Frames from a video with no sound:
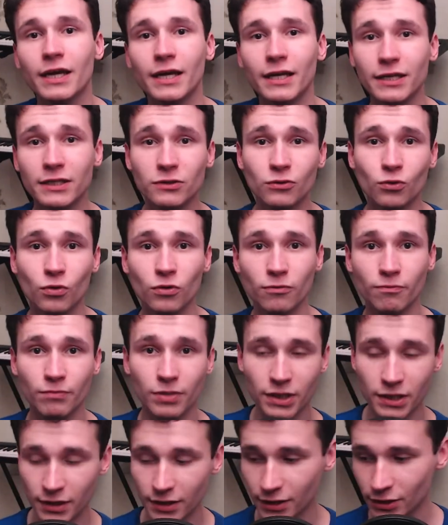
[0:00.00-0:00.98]
it will
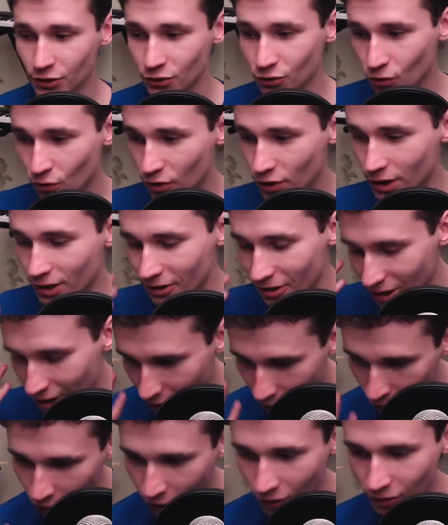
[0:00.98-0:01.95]
be your
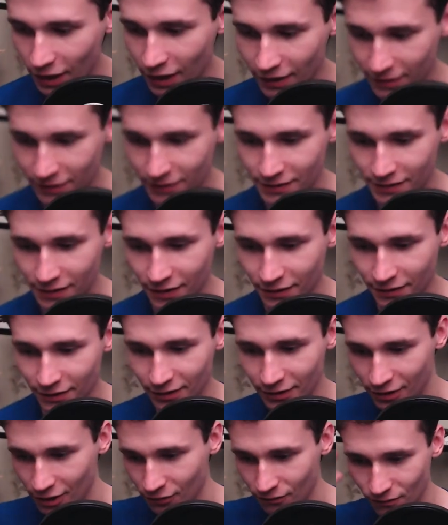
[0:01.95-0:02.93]
whole
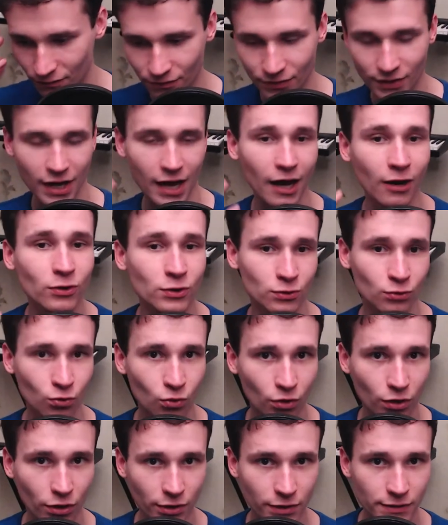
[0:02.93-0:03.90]
understanding of how it
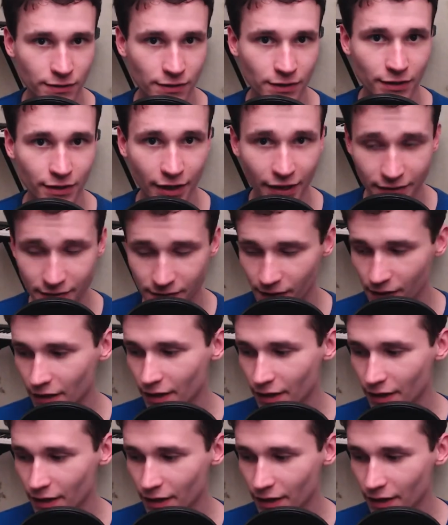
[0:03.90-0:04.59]
works. Yes?